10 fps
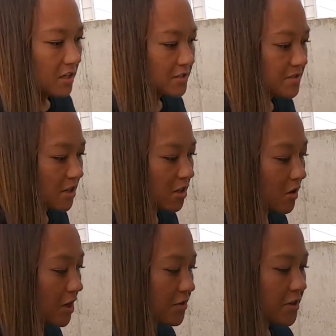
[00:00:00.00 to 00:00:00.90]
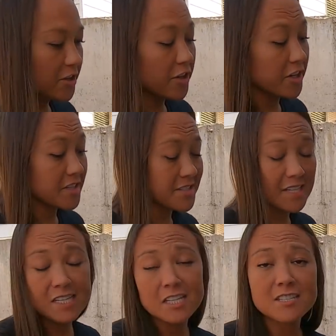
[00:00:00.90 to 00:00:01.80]
So under the hood, it's
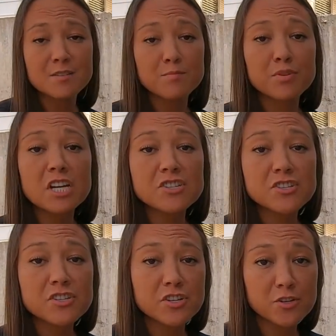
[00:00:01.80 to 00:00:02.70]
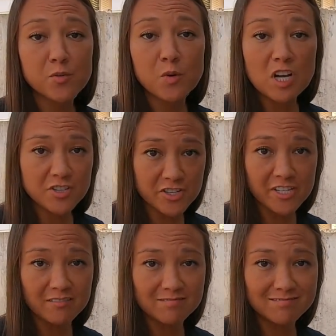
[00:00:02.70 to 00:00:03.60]
gonna need some pressure
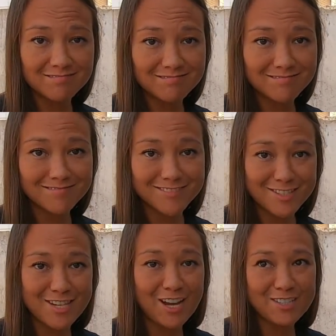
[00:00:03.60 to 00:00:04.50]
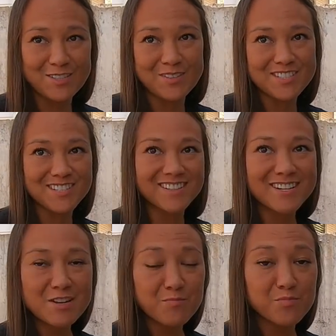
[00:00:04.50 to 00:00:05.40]
washing. It's a tongue twister.
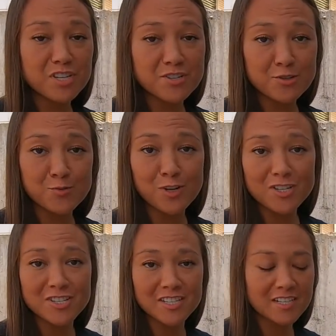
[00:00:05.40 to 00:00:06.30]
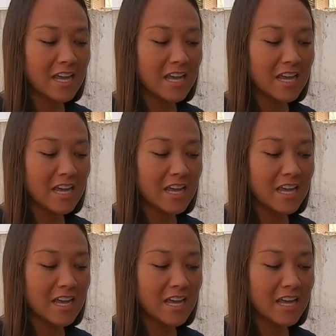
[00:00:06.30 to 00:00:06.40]
Pressure washing.